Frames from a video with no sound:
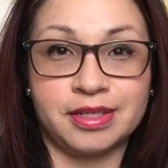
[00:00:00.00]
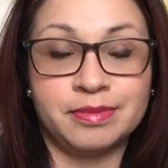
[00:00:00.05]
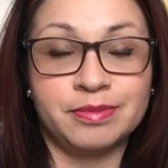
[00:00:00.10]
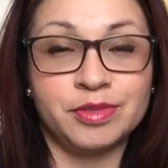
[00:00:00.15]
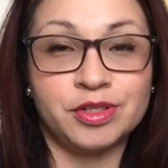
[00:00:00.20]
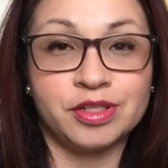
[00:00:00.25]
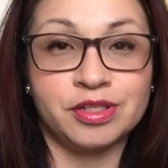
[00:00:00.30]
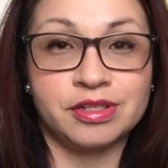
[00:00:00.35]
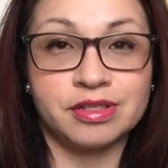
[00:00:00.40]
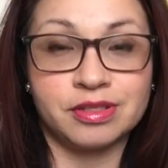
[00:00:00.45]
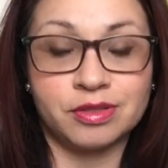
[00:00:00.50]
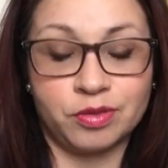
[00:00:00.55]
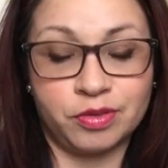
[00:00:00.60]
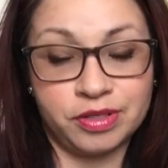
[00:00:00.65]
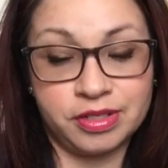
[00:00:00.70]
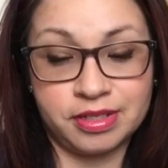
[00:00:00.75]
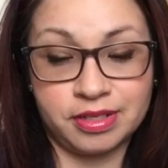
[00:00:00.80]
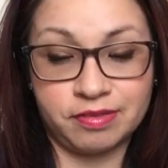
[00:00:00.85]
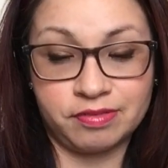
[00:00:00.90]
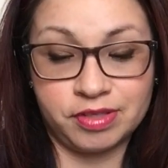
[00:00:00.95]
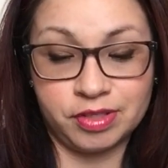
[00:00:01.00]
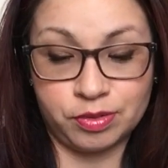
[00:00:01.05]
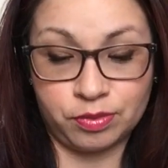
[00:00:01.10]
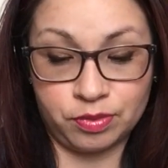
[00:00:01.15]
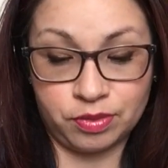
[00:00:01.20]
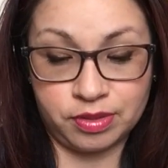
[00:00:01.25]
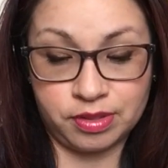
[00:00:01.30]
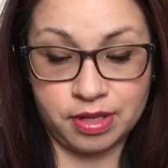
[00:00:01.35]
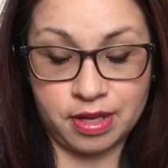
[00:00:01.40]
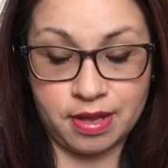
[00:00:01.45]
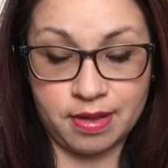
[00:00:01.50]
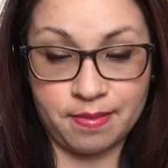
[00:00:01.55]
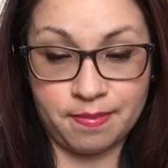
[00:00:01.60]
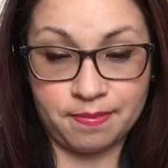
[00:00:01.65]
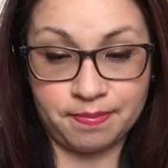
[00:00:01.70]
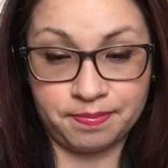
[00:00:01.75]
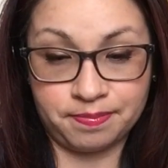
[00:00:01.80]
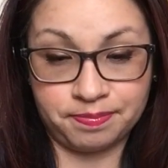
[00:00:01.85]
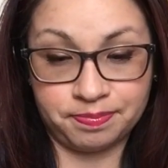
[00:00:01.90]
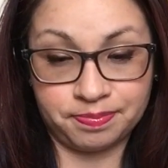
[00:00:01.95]
I'm just going to have to
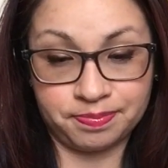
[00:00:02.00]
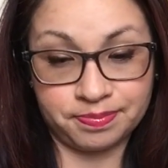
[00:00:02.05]
be